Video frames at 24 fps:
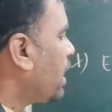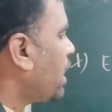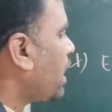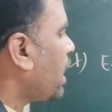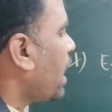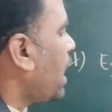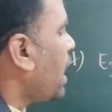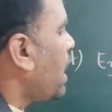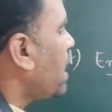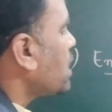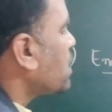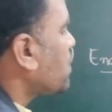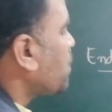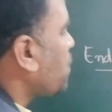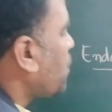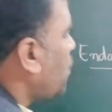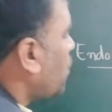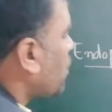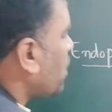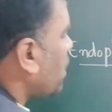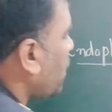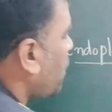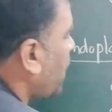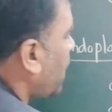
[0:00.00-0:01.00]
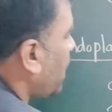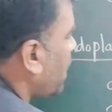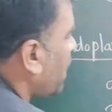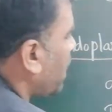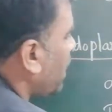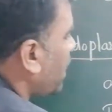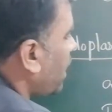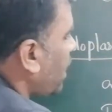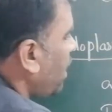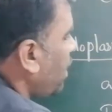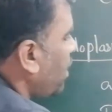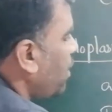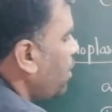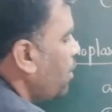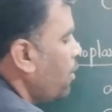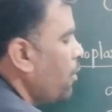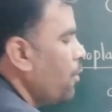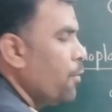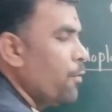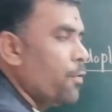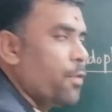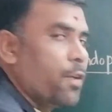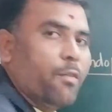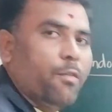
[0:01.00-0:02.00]
transport the material
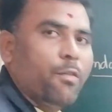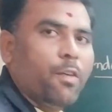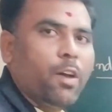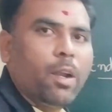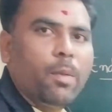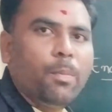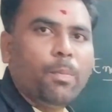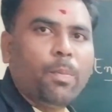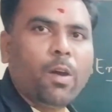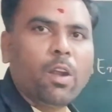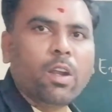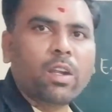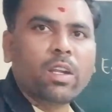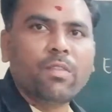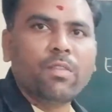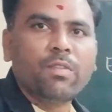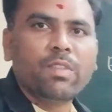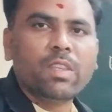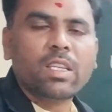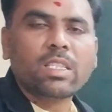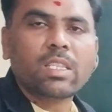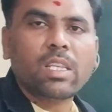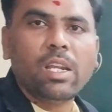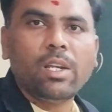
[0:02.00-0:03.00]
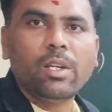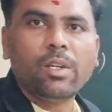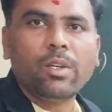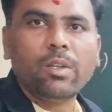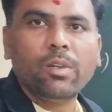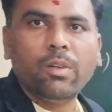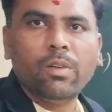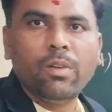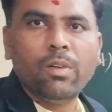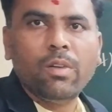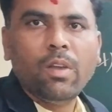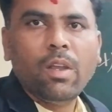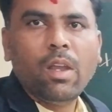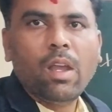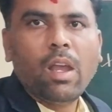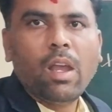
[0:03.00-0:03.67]
from one part of the cell to